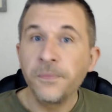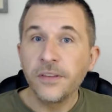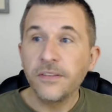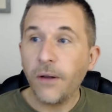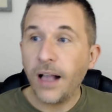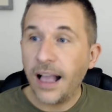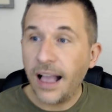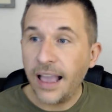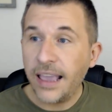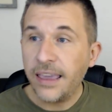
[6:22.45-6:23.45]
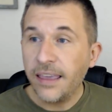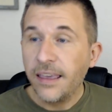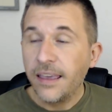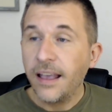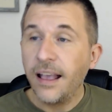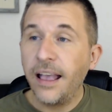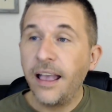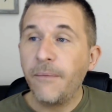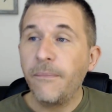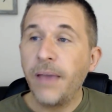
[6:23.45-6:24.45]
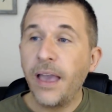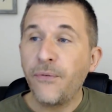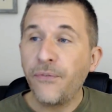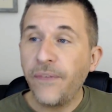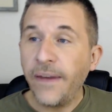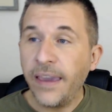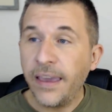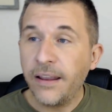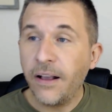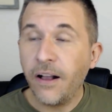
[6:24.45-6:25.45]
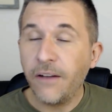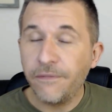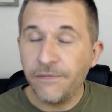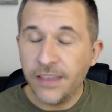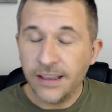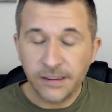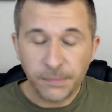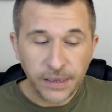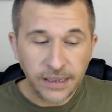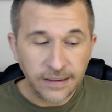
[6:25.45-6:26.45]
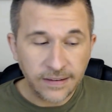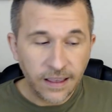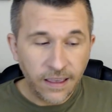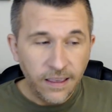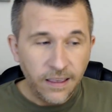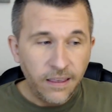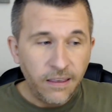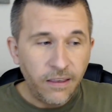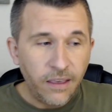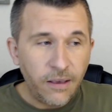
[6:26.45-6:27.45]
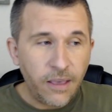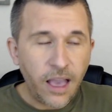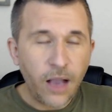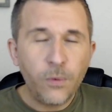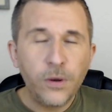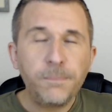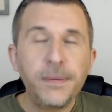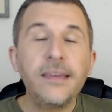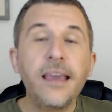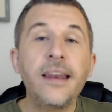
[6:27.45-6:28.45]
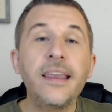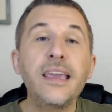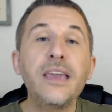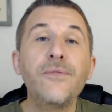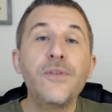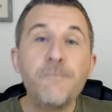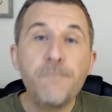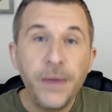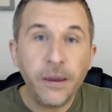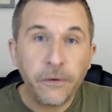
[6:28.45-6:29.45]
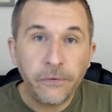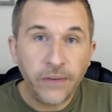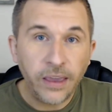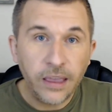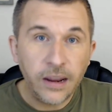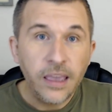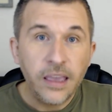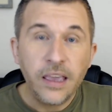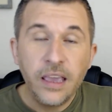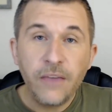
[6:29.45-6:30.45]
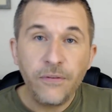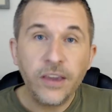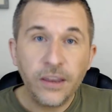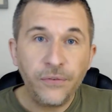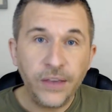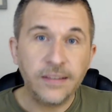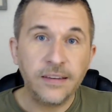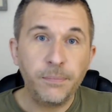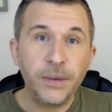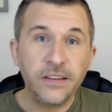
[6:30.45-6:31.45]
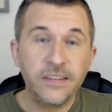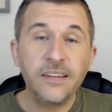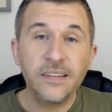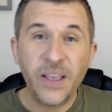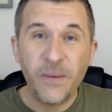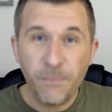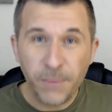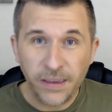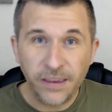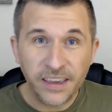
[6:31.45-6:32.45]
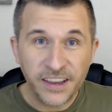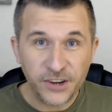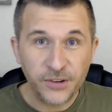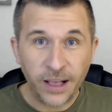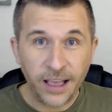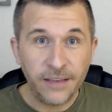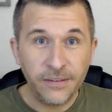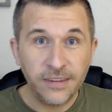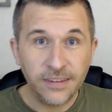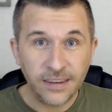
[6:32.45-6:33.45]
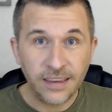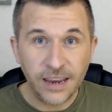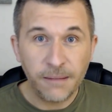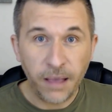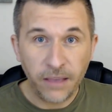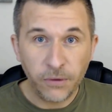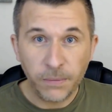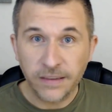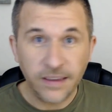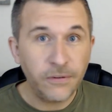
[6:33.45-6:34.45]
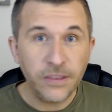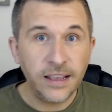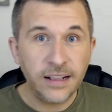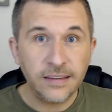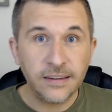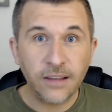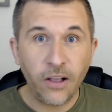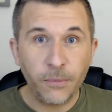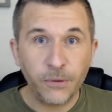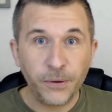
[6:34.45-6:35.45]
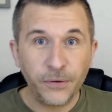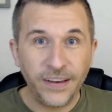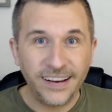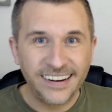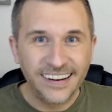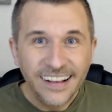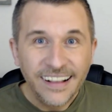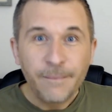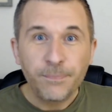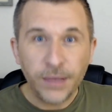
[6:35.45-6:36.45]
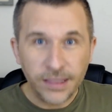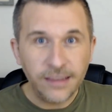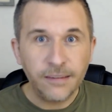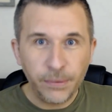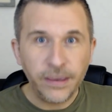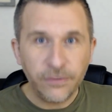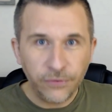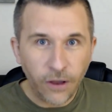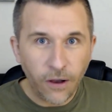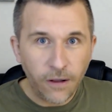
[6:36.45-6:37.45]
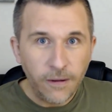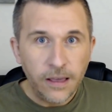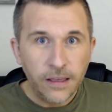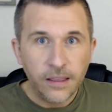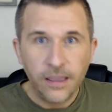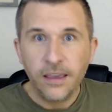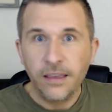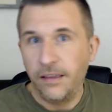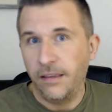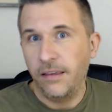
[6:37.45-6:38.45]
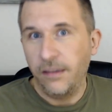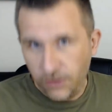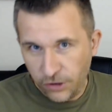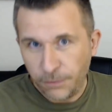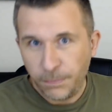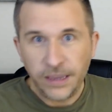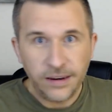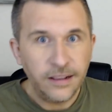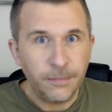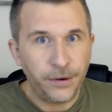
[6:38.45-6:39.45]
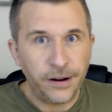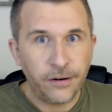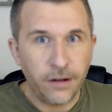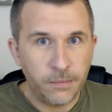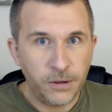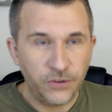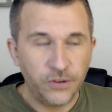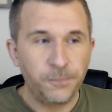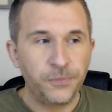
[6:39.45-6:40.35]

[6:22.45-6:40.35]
So I am a fan of this piece. I would be an even bigger fan if you can fix it, because this is a big issue I see in my view, because everything else is almost perfect. But this big flaw could be a deal breaker almost.